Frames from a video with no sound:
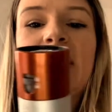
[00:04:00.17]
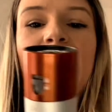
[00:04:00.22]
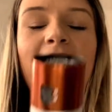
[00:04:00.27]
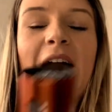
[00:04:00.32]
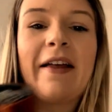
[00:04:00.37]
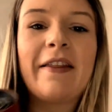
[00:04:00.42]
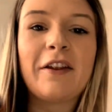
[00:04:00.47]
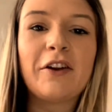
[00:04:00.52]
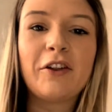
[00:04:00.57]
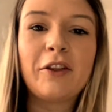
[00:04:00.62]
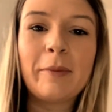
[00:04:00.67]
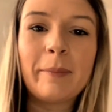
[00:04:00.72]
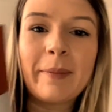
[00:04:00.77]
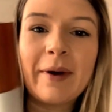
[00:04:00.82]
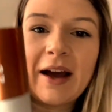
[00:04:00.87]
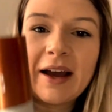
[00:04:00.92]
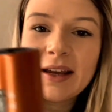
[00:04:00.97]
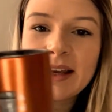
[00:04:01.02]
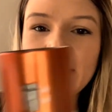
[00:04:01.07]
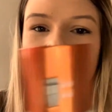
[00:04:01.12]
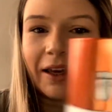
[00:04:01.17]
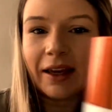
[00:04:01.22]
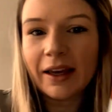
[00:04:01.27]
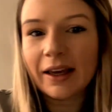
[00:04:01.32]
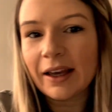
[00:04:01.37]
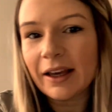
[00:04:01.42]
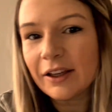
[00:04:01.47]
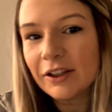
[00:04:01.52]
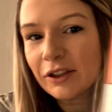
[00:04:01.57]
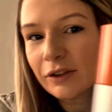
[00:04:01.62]
and then on the back
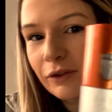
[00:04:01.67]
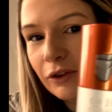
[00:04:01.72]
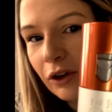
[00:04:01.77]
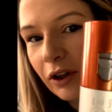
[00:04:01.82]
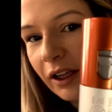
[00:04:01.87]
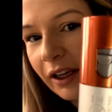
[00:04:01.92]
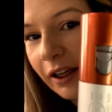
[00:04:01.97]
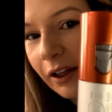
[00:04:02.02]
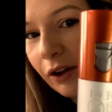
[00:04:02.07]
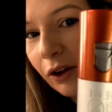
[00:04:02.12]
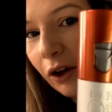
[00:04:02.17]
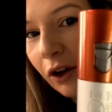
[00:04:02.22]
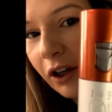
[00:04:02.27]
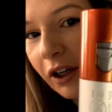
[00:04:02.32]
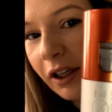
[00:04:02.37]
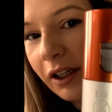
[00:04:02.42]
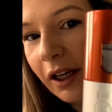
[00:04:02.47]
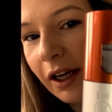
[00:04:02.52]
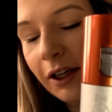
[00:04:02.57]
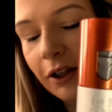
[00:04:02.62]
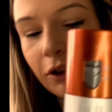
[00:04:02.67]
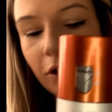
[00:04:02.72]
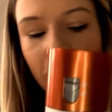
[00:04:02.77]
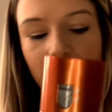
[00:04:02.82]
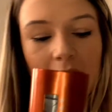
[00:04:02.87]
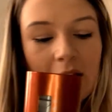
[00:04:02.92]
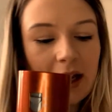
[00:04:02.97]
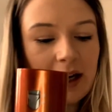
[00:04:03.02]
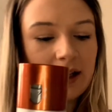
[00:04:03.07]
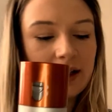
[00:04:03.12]
here, you've got like a lock and
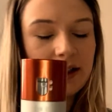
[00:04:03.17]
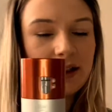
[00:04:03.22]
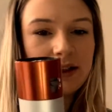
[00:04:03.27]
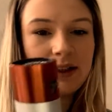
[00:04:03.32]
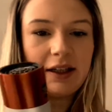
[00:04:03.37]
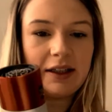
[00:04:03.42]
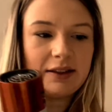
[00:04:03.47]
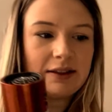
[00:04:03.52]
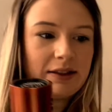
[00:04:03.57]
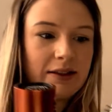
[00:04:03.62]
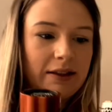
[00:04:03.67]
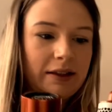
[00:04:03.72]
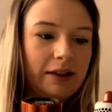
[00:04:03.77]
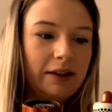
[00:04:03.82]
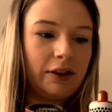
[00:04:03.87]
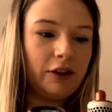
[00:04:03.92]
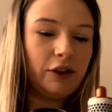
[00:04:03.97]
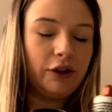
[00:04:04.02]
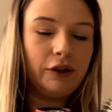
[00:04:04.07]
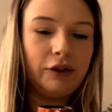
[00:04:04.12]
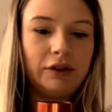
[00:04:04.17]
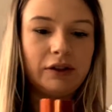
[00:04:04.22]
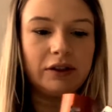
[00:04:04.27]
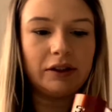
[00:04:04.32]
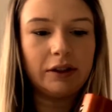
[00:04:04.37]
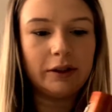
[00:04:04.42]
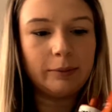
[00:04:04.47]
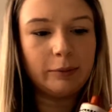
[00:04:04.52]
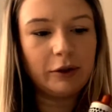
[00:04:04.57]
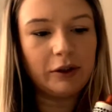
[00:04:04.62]
unlock. And I think that's used
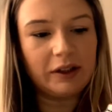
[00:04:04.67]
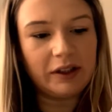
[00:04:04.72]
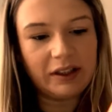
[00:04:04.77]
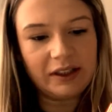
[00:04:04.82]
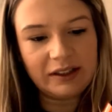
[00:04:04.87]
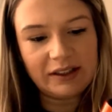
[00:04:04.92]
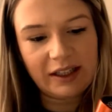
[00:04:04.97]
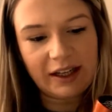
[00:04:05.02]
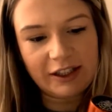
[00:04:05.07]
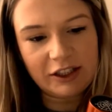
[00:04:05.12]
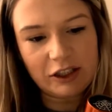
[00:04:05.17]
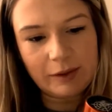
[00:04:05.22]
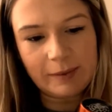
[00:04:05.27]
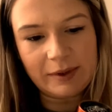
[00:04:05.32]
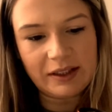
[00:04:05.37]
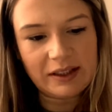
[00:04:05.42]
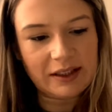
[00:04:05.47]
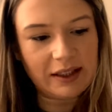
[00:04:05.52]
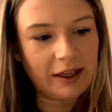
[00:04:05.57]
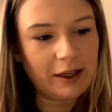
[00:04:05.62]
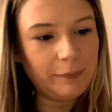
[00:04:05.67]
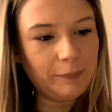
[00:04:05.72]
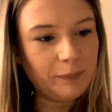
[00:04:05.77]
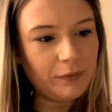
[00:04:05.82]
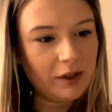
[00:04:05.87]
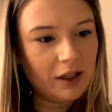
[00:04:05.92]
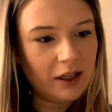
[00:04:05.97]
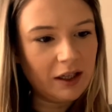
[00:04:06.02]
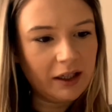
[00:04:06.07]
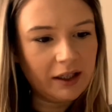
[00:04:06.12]
to put the attachments in.
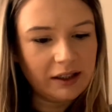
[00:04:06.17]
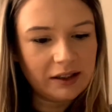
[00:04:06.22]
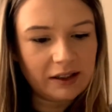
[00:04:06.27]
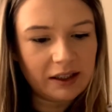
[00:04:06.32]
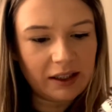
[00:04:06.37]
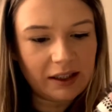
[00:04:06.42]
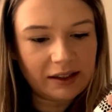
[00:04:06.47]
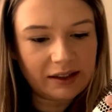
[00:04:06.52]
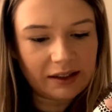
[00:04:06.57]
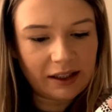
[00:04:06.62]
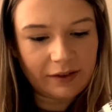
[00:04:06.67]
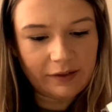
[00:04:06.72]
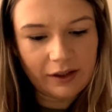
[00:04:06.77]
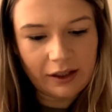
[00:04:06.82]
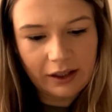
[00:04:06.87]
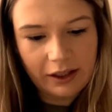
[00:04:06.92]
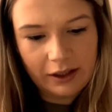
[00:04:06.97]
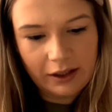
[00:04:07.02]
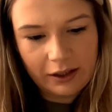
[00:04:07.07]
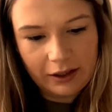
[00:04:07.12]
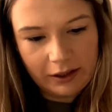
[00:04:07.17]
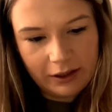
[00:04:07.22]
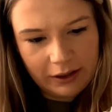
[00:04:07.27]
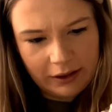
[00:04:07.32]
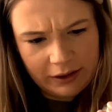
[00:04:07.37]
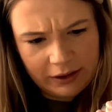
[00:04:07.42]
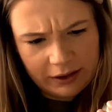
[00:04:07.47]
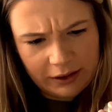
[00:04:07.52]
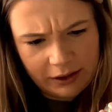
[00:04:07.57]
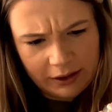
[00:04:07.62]
So let's give it a
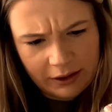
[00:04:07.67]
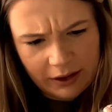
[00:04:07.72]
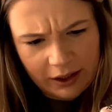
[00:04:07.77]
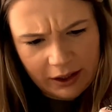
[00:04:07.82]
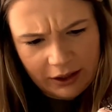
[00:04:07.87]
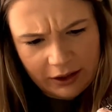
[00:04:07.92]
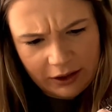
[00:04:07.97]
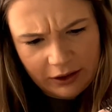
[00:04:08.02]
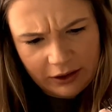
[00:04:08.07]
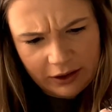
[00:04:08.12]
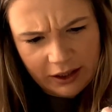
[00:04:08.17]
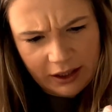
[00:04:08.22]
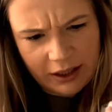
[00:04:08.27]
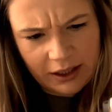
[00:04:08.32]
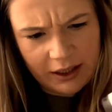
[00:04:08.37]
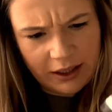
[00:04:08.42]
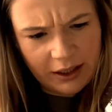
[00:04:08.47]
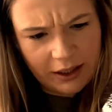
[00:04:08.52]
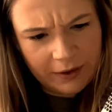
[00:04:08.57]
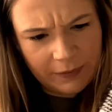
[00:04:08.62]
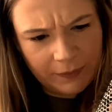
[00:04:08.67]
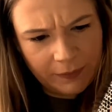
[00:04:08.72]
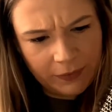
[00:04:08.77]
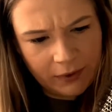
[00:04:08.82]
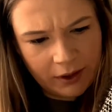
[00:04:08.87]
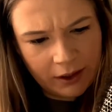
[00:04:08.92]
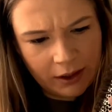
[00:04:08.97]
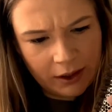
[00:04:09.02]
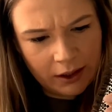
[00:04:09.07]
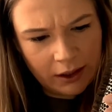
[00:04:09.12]
go. So unlock it,
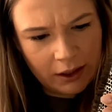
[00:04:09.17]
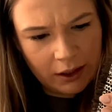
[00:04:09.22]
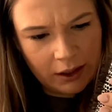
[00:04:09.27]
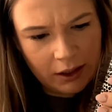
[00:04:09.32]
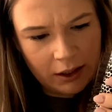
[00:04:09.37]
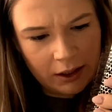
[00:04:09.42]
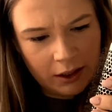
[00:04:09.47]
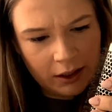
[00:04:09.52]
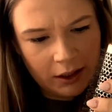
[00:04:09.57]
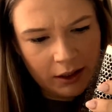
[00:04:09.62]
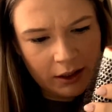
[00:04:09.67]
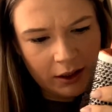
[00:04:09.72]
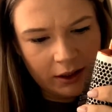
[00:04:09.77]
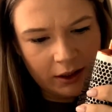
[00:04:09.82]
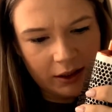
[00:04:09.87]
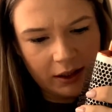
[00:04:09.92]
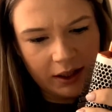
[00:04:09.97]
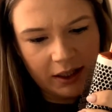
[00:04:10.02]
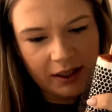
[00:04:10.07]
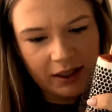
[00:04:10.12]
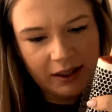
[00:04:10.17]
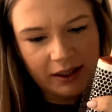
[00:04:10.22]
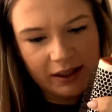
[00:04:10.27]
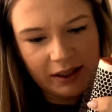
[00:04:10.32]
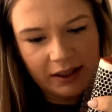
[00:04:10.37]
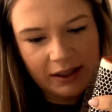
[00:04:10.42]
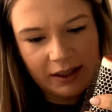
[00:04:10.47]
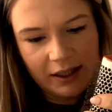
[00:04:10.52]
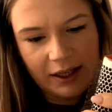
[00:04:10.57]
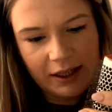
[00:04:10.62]
slide in the
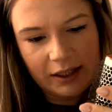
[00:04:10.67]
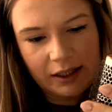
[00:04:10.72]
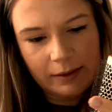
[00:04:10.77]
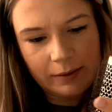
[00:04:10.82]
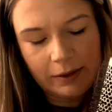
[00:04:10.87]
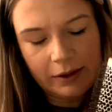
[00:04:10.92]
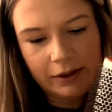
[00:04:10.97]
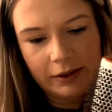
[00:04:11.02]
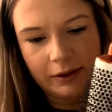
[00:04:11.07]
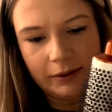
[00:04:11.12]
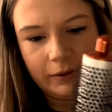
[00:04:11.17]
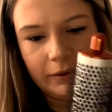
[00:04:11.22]
attachment.